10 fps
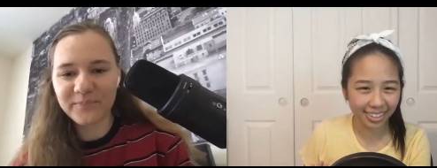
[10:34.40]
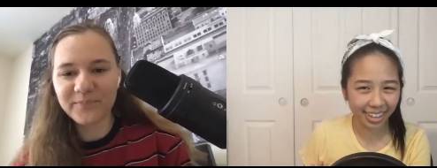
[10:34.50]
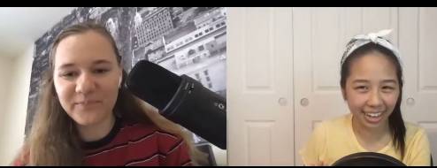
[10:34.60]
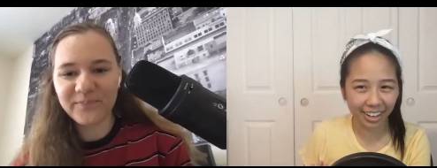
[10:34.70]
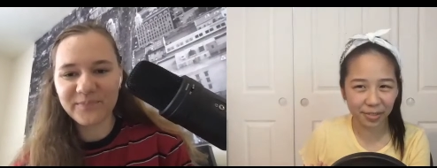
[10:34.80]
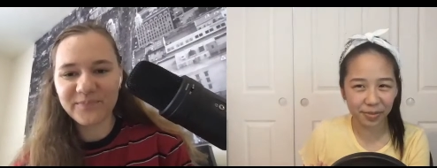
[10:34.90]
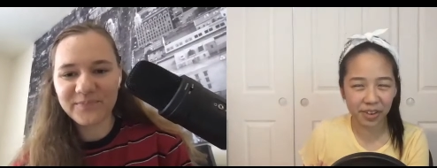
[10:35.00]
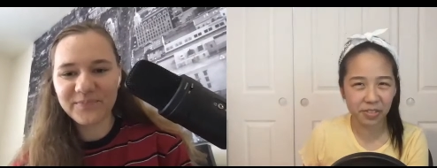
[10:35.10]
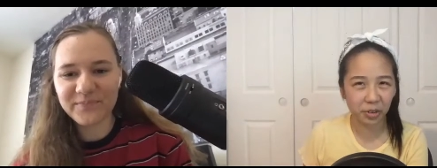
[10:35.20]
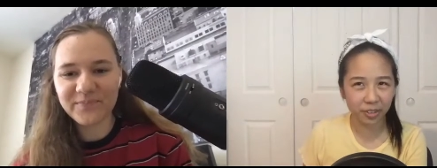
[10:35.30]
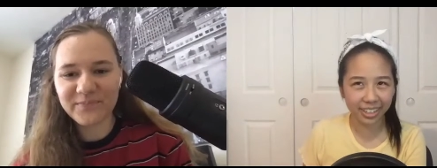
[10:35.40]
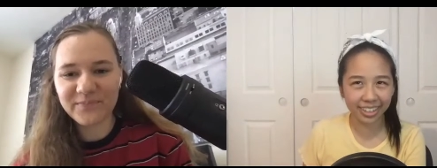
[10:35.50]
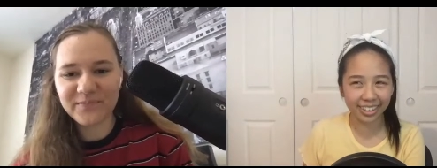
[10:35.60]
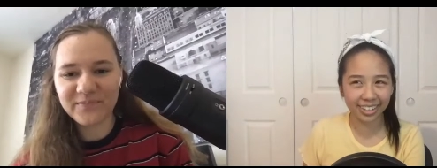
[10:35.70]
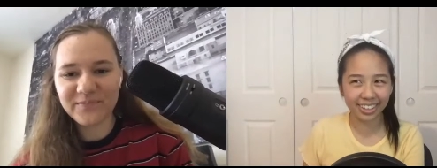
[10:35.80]
Speaker 1: Mm-hmm. Um, I've
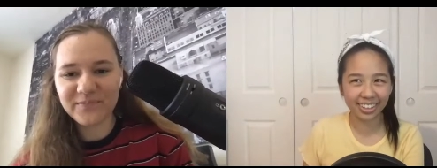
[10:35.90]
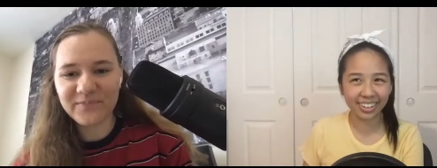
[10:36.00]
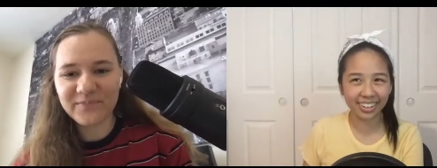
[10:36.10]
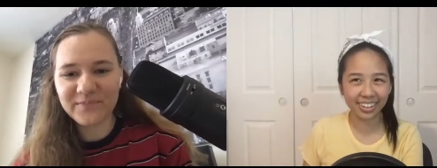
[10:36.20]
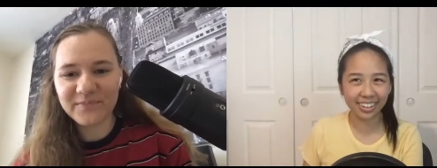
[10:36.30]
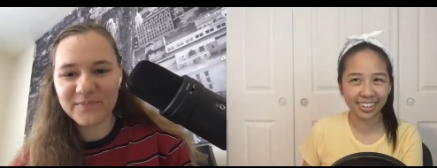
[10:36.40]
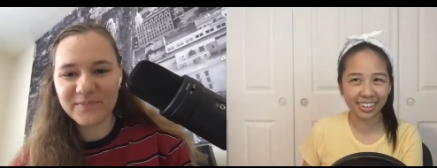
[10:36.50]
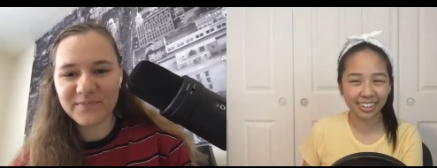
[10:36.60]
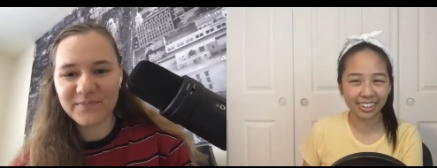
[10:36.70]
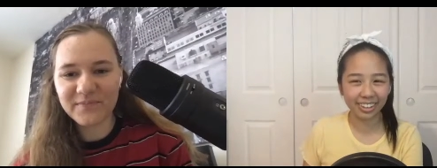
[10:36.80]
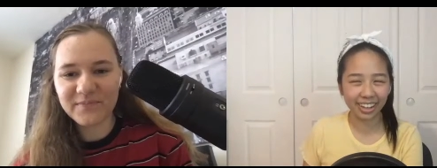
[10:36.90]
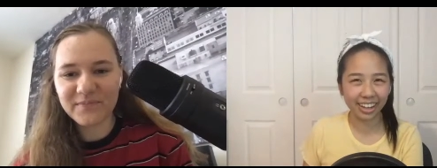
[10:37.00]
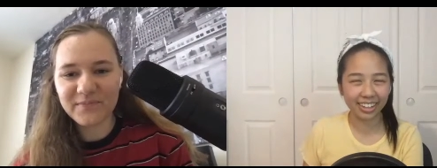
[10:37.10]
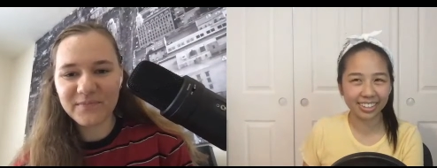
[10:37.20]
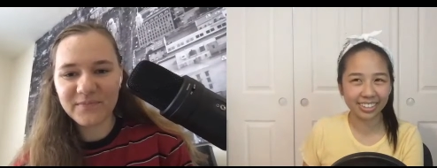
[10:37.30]
only, like,
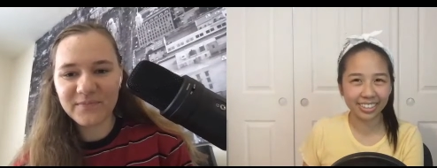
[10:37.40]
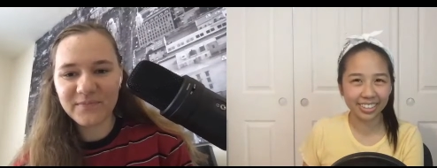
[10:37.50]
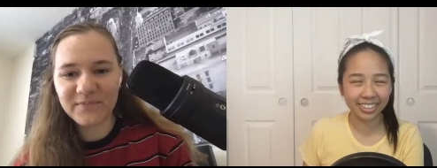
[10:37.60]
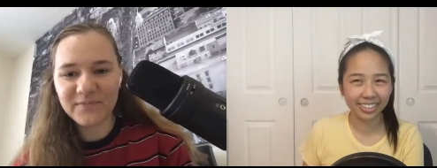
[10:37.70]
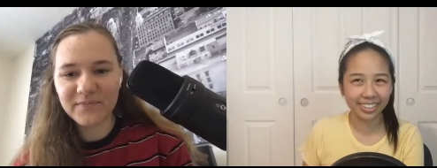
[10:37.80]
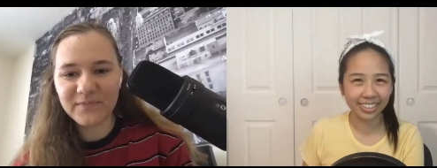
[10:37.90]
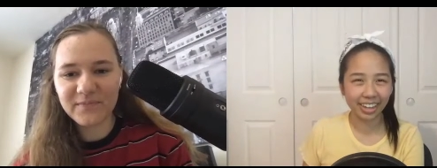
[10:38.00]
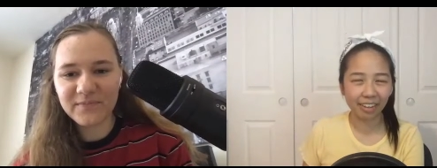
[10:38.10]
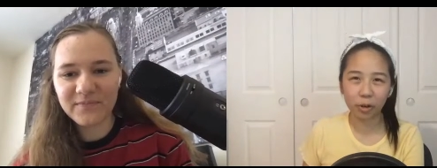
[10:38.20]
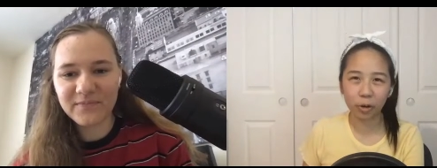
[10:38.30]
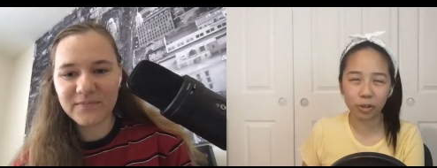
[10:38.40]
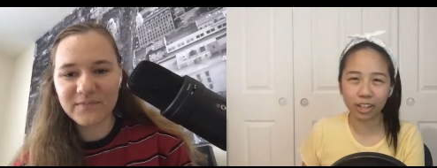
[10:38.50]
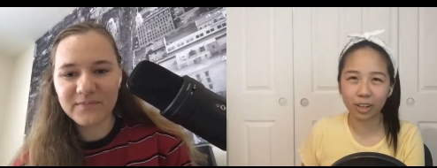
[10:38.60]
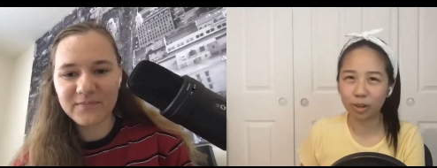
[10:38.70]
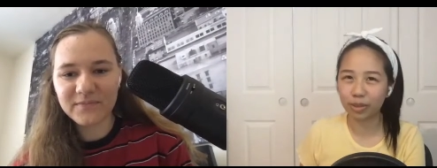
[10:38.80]
I've only
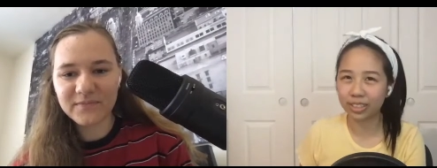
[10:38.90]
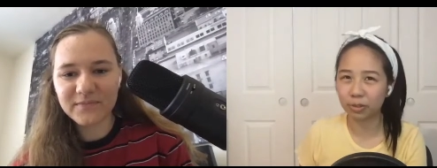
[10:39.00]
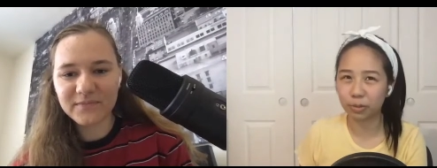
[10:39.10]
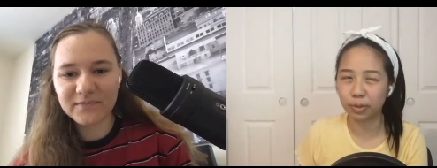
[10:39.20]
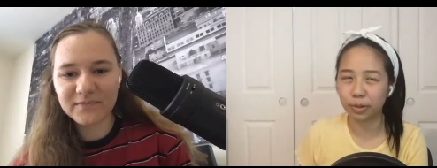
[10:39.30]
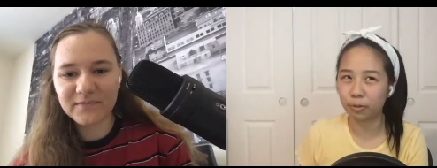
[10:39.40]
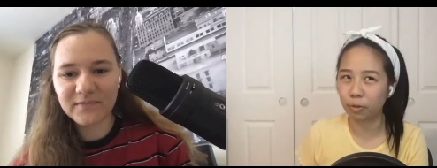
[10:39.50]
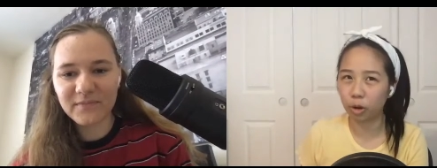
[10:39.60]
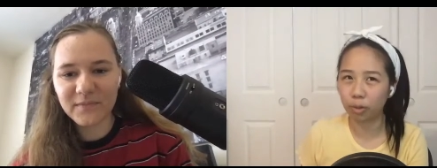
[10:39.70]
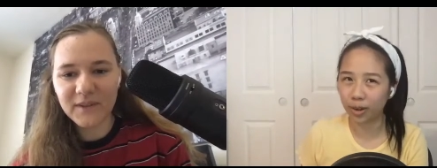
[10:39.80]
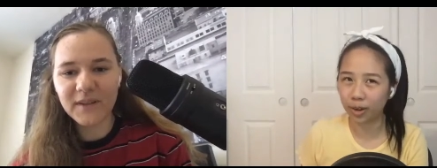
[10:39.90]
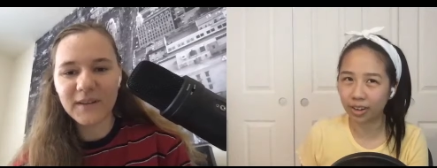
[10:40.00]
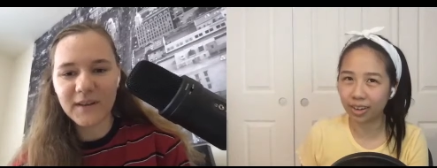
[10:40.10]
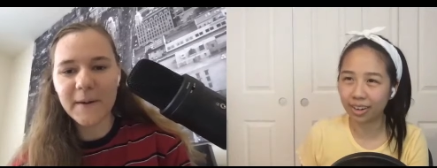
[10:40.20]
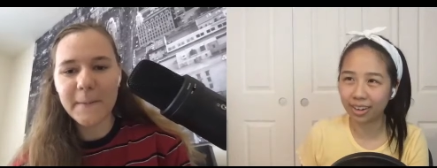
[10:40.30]
called myself a performer.
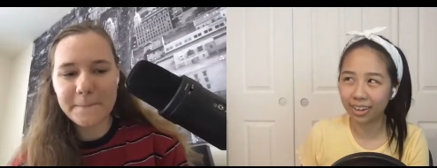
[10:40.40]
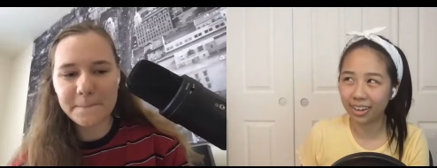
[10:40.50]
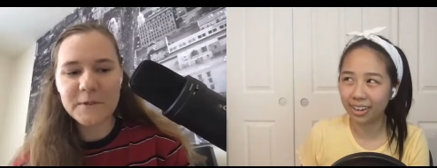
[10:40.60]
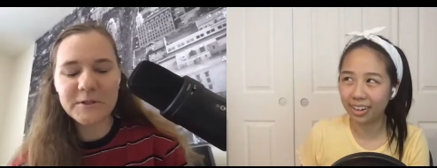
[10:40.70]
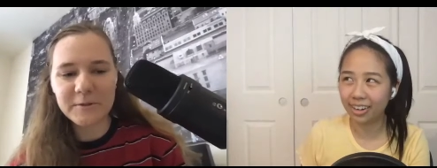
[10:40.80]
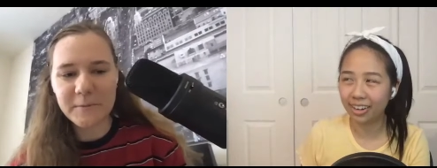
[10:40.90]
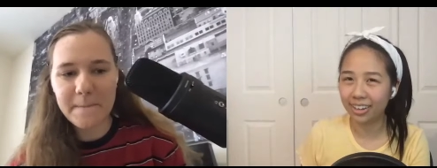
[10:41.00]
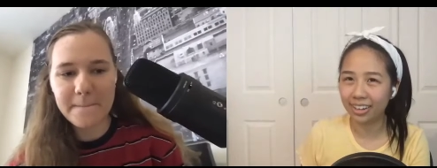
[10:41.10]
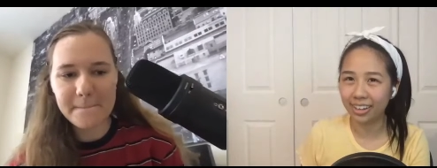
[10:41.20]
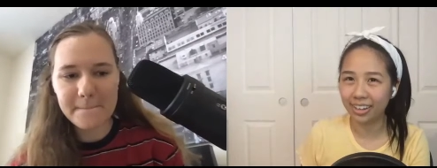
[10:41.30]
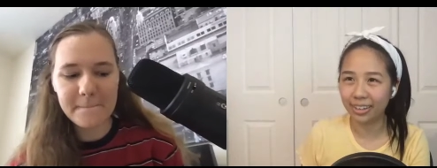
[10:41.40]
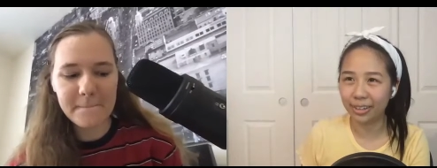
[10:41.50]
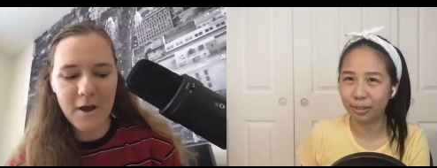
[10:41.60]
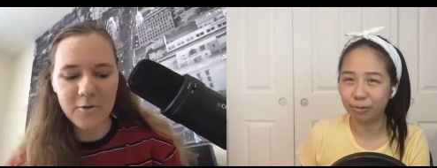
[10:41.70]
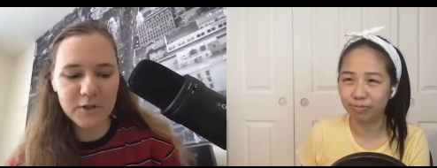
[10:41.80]
Speaker 2: Yeah, me too.
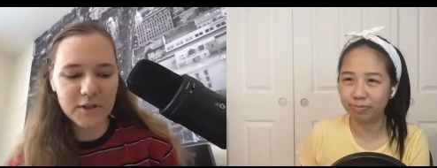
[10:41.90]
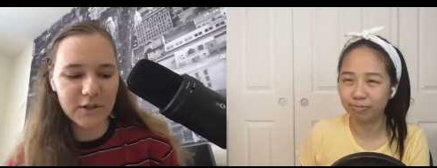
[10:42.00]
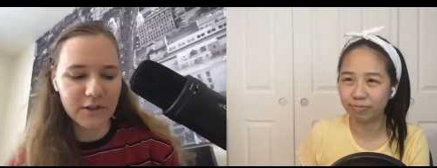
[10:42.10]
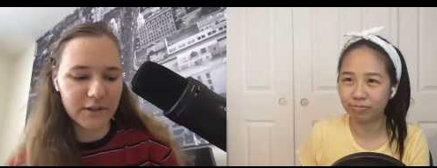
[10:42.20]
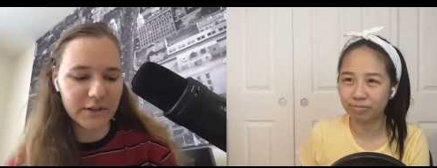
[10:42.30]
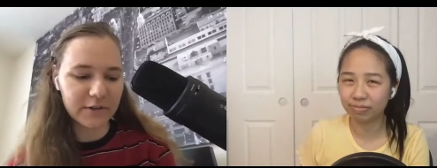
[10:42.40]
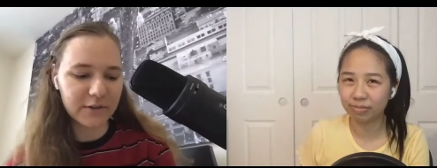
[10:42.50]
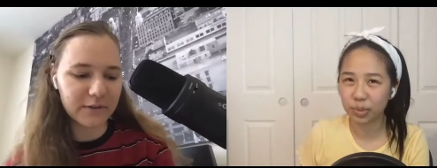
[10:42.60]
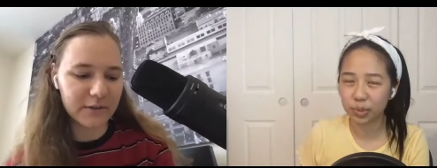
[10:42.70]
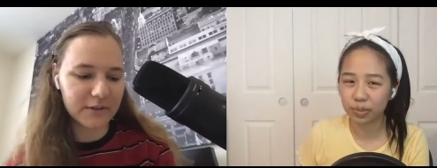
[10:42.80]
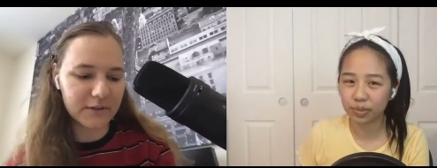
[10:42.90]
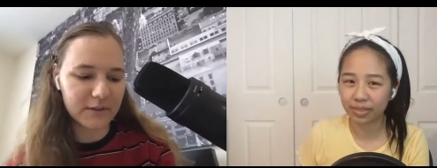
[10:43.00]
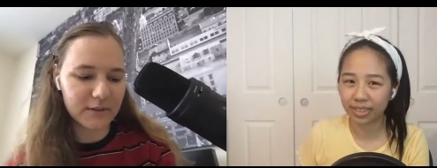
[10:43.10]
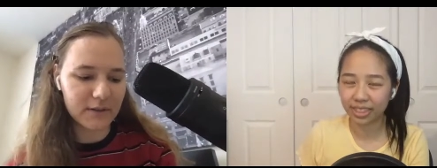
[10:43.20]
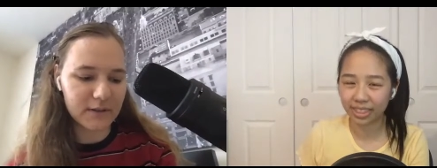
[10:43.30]
Um, I would not go
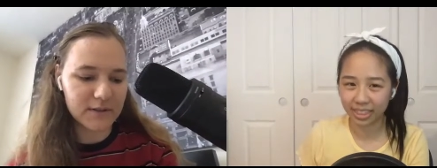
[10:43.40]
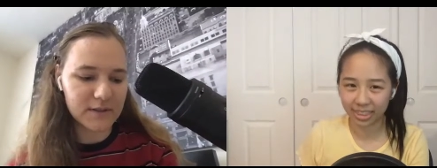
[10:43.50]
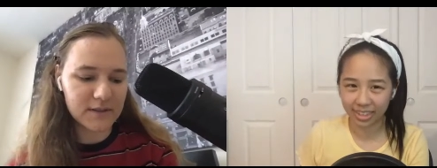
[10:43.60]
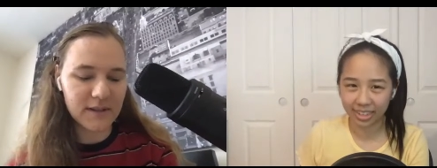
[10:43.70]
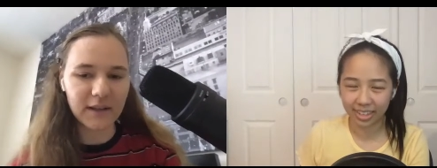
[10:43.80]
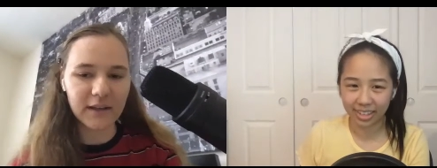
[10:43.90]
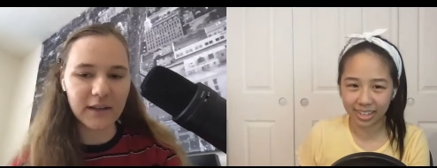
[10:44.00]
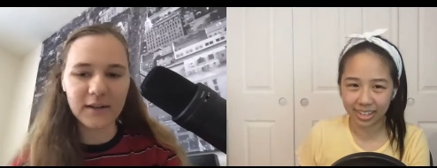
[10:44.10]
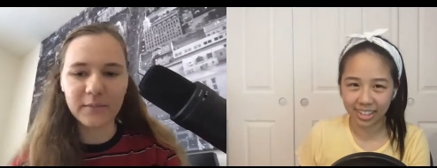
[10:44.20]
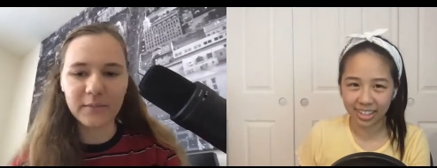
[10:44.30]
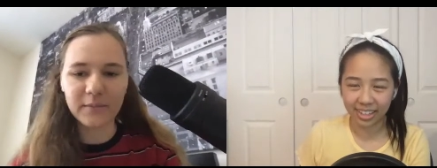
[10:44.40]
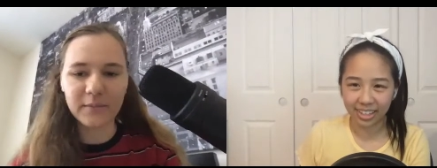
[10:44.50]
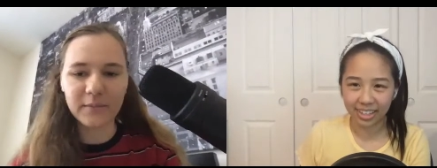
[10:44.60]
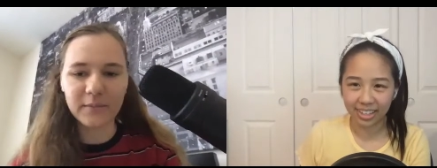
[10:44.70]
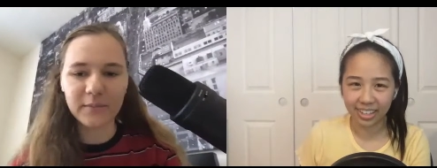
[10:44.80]
into saying I'm an
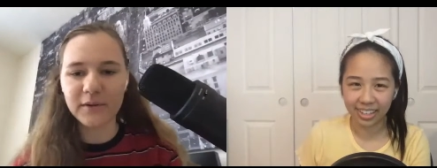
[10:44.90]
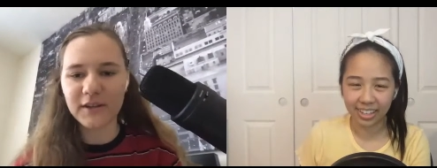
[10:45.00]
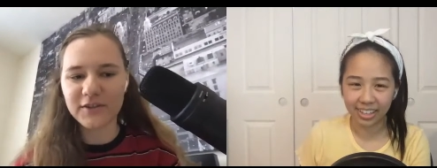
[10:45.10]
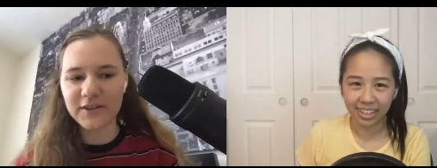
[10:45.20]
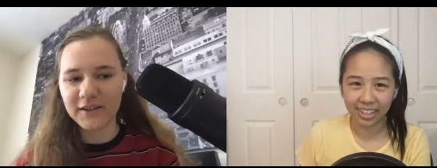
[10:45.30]
entertainer.